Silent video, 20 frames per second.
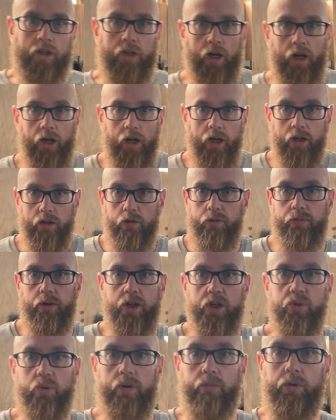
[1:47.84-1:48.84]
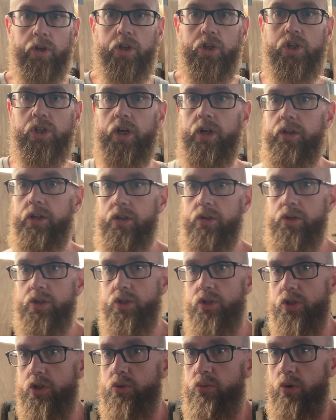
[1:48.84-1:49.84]
the first one I'm going to show you is
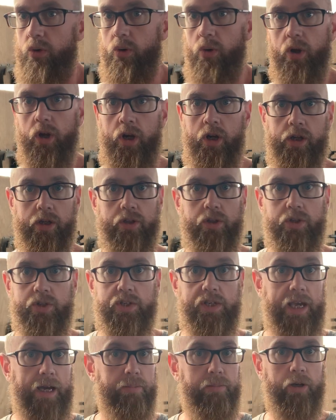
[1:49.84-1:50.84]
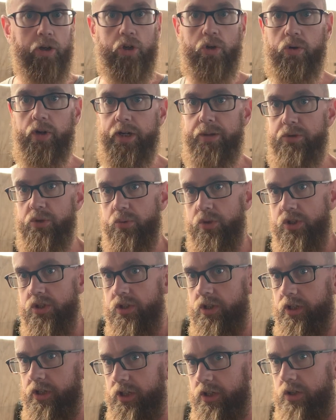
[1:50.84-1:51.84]
just what scapular creep. So we're
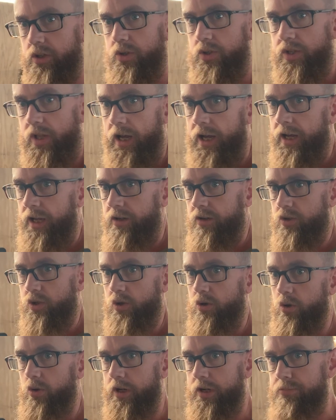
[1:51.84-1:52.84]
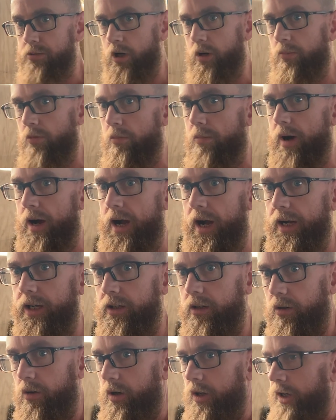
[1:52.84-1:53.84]
just going to use the hand as creep up the
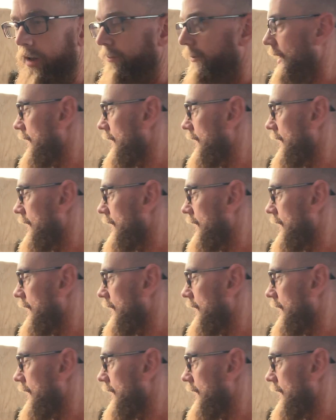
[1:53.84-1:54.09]
back. All right.